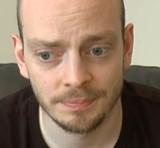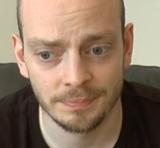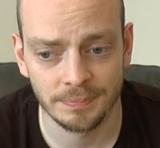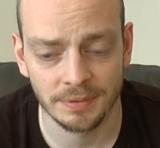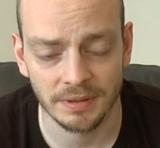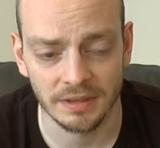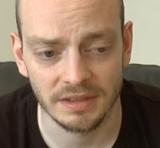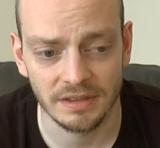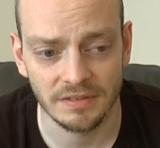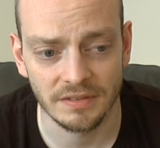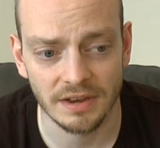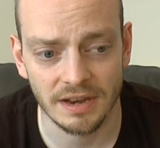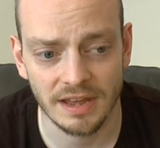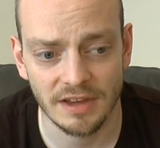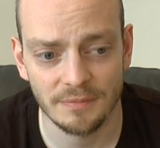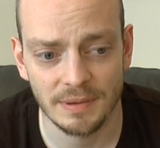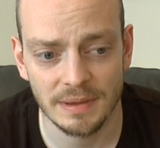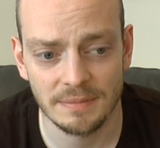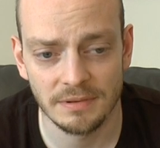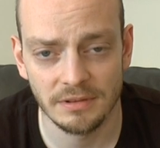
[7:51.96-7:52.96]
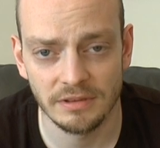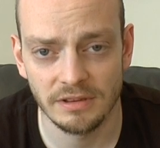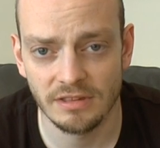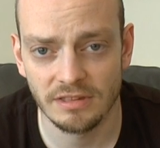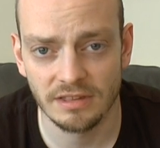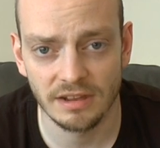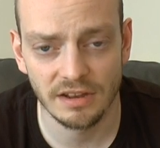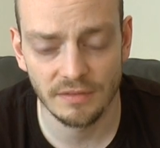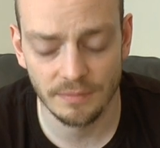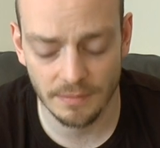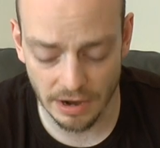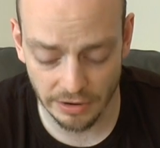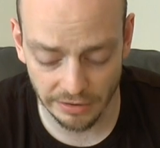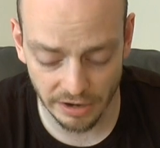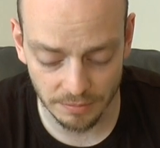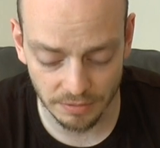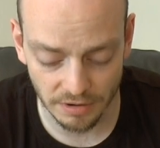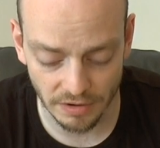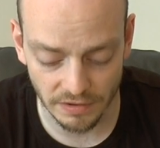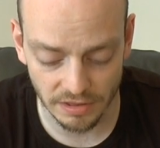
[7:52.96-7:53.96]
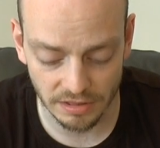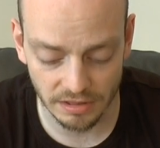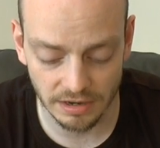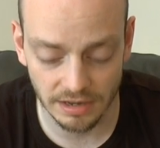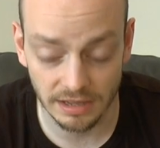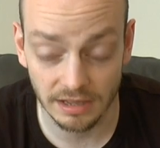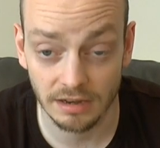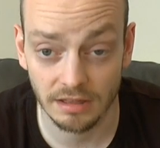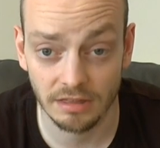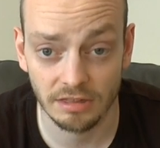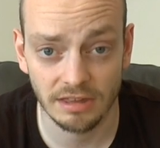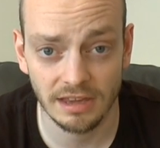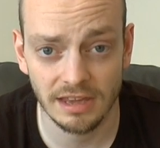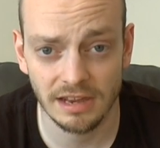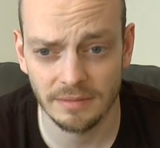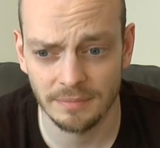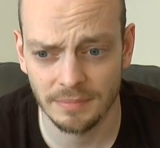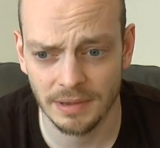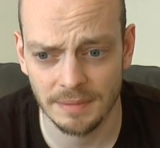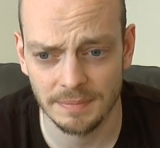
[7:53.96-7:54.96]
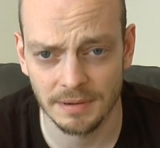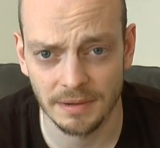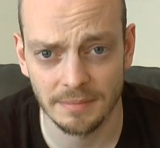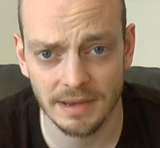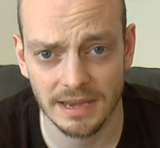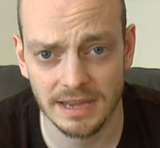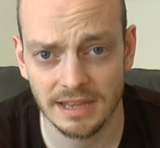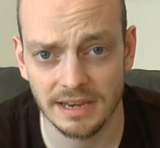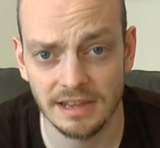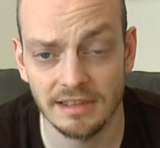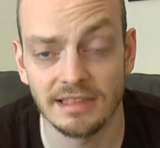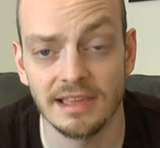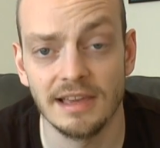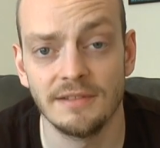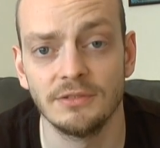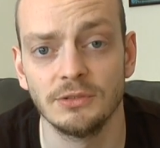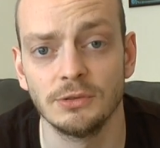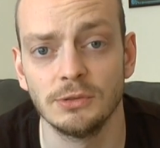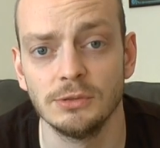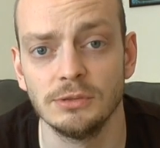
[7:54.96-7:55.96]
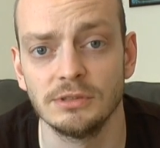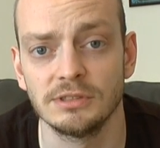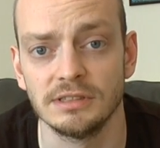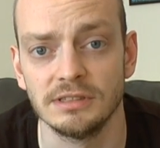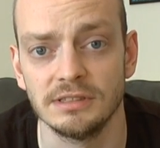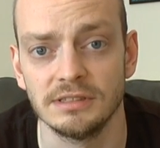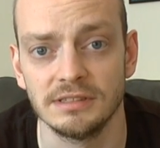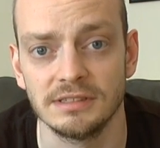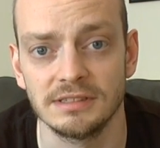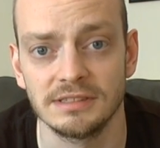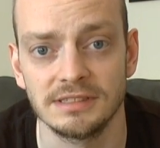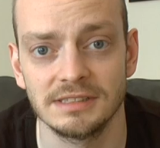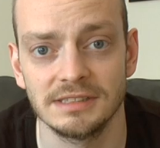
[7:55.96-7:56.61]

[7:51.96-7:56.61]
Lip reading: But you're going to have people who used to love Mario Brothers, and they're going to see that people are making these levels, and